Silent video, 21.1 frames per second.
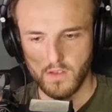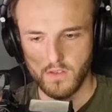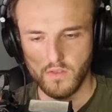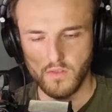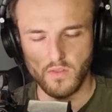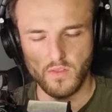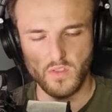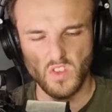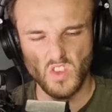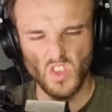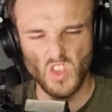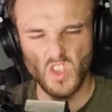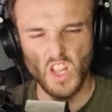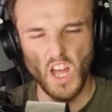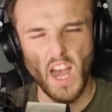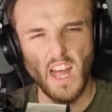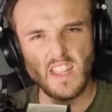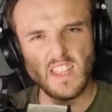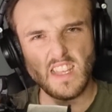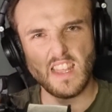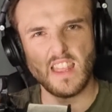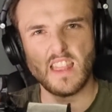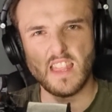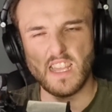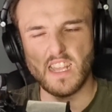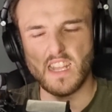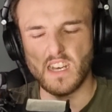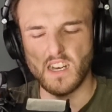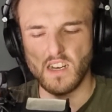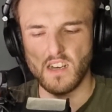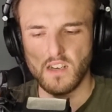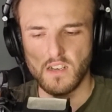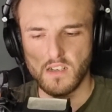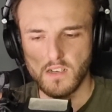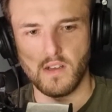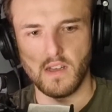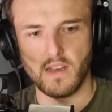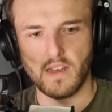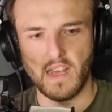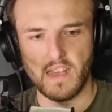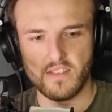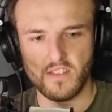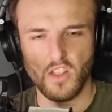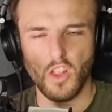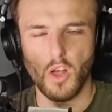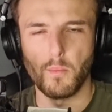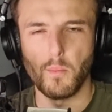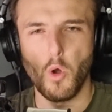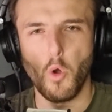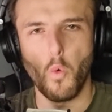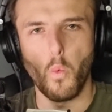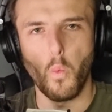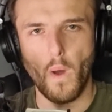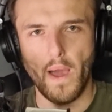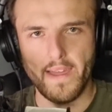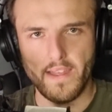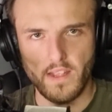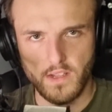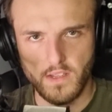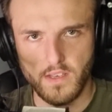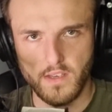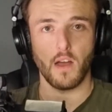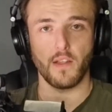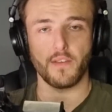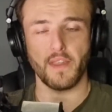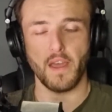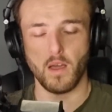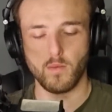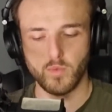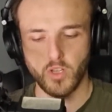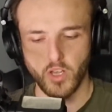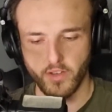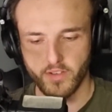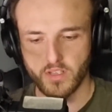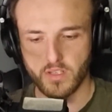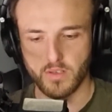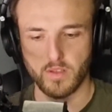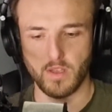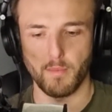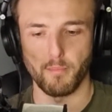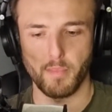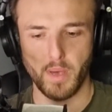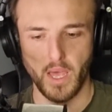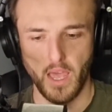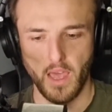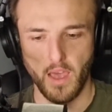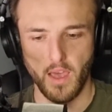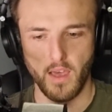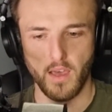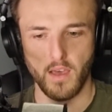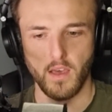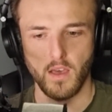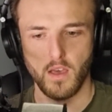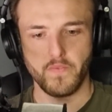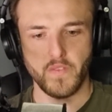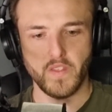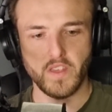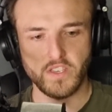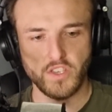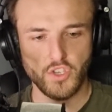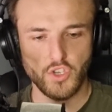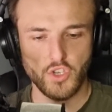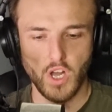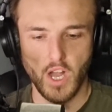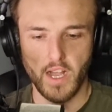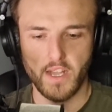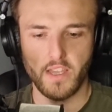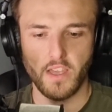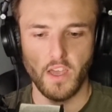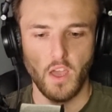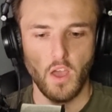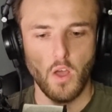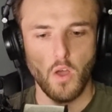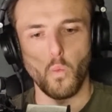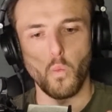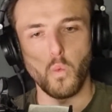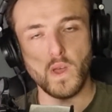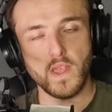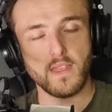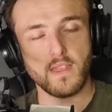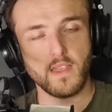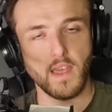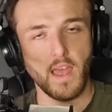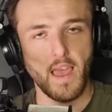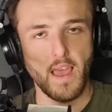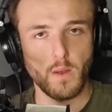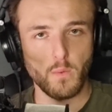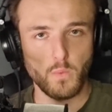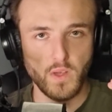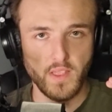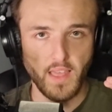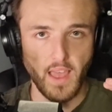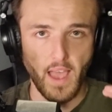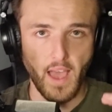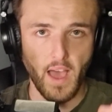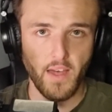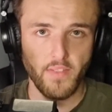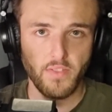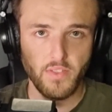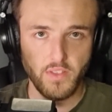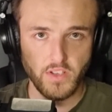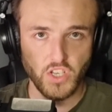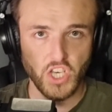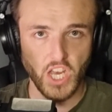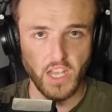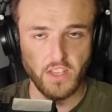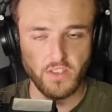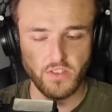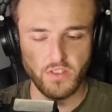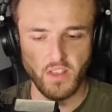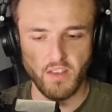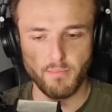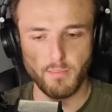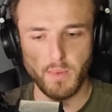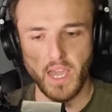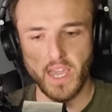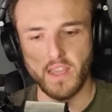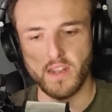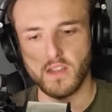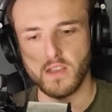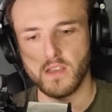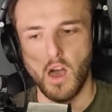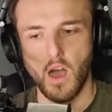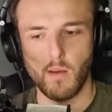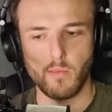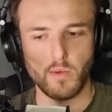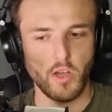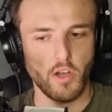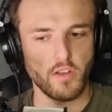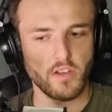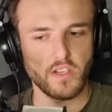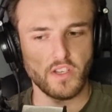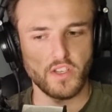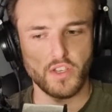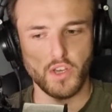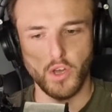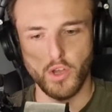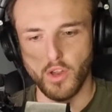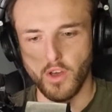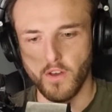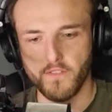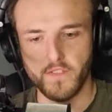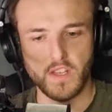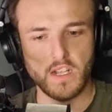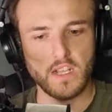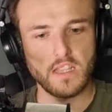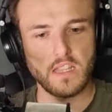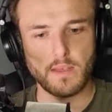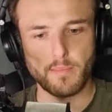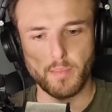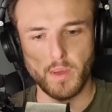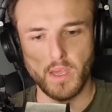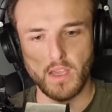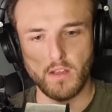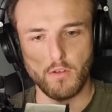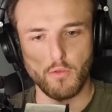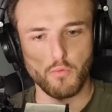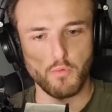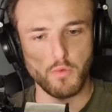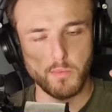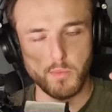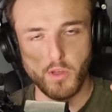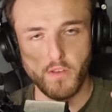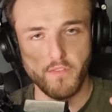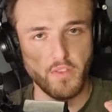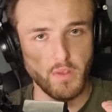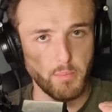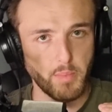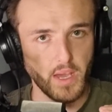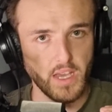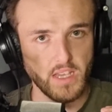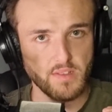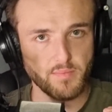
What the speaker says: So it's slightly thicker and has a lot more weight. Now I'm going to compare this track with and without the changes I've made. I'm going to turn off the clipping, remove the bass